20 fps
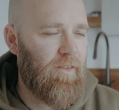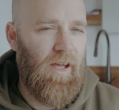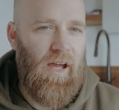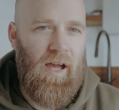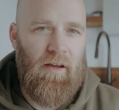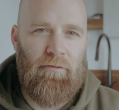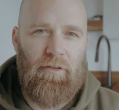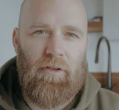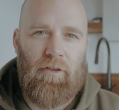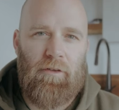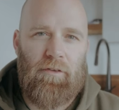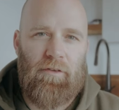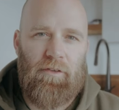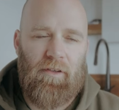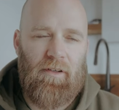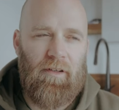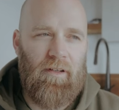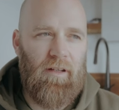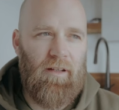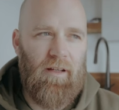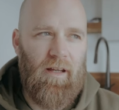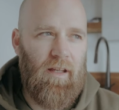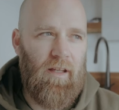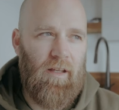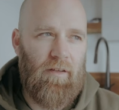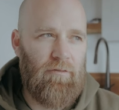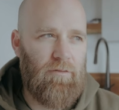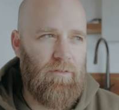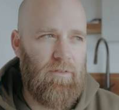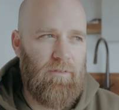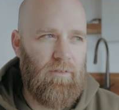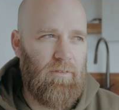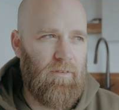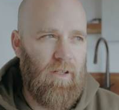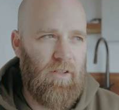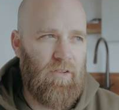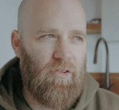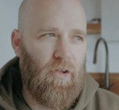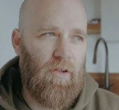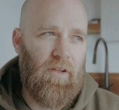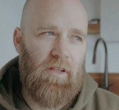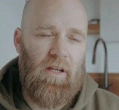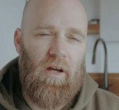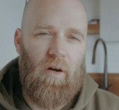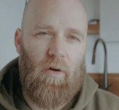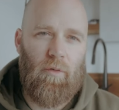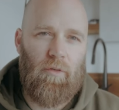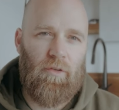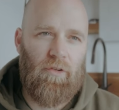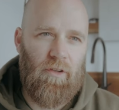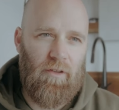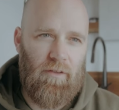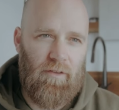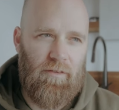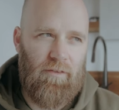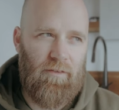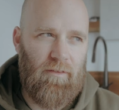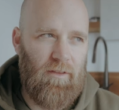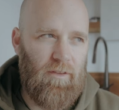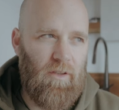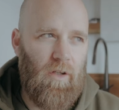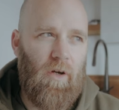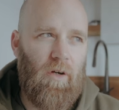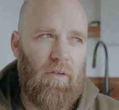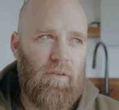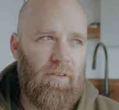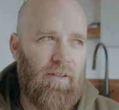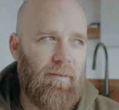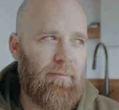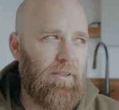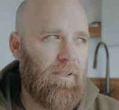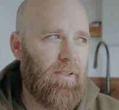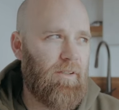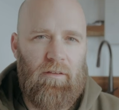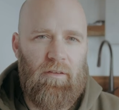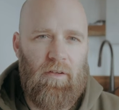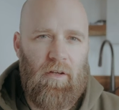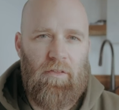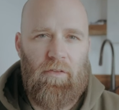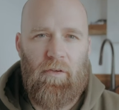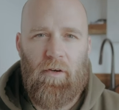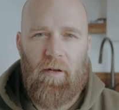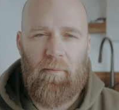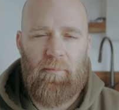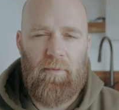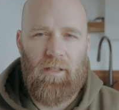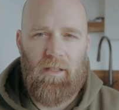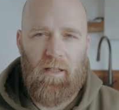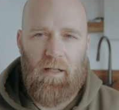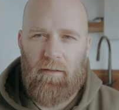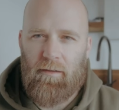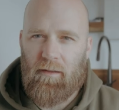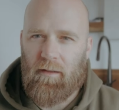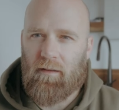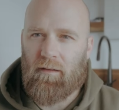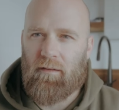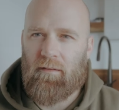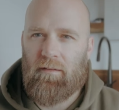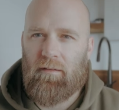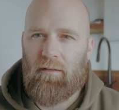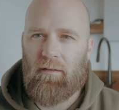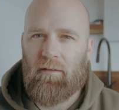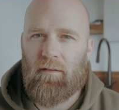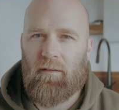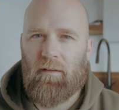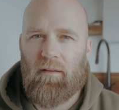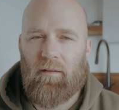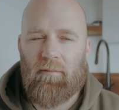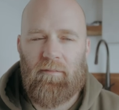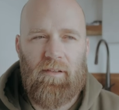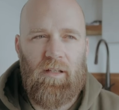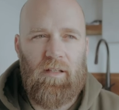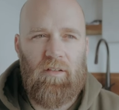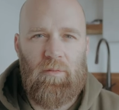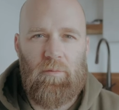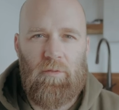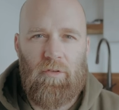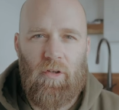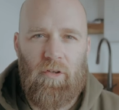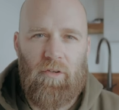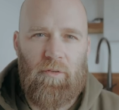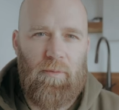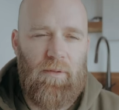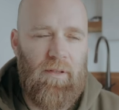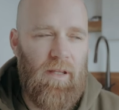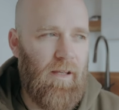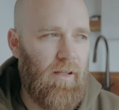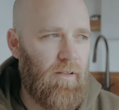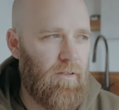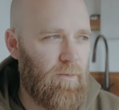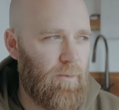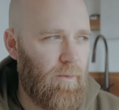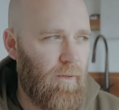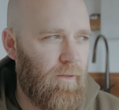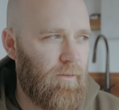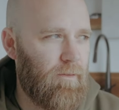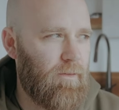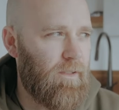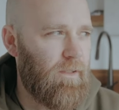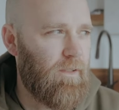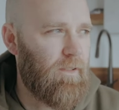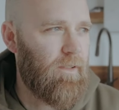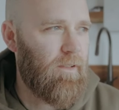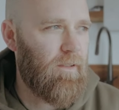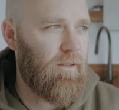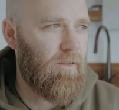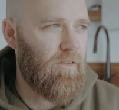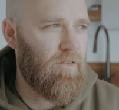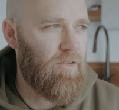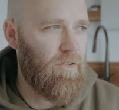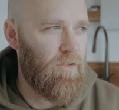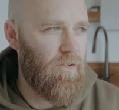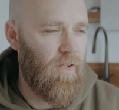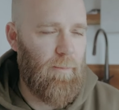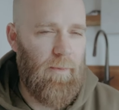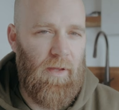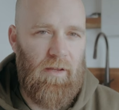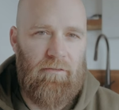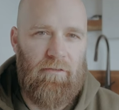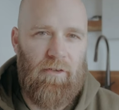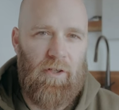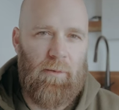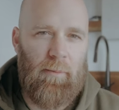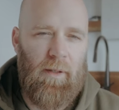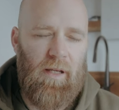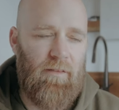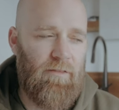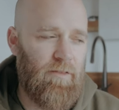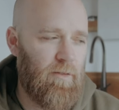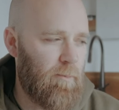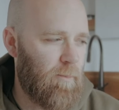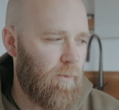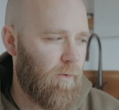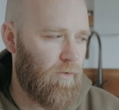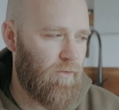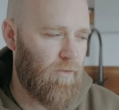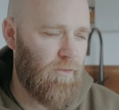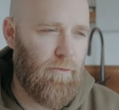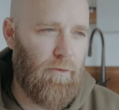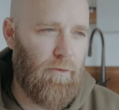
half used, and I shot the old shots a long time ago. So I thought I'd bring that down and take some shots with that as well, and just use up that film. I have some Portra